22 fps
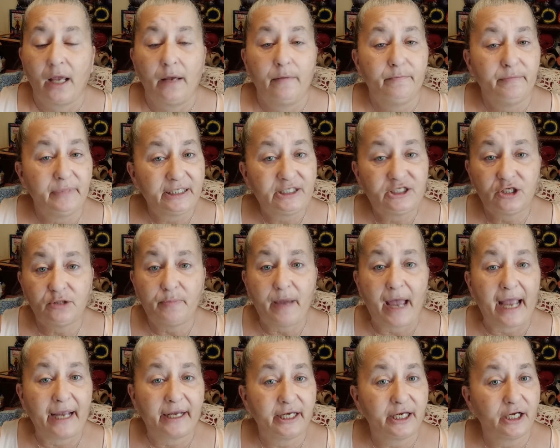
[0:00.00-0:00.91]
Meet you
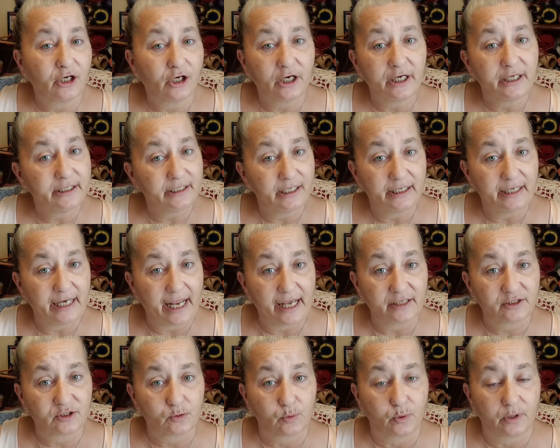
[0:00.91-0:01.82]
back here in the
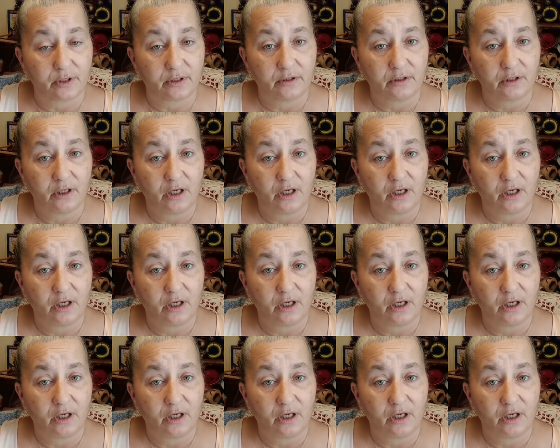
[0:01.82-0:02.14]
next one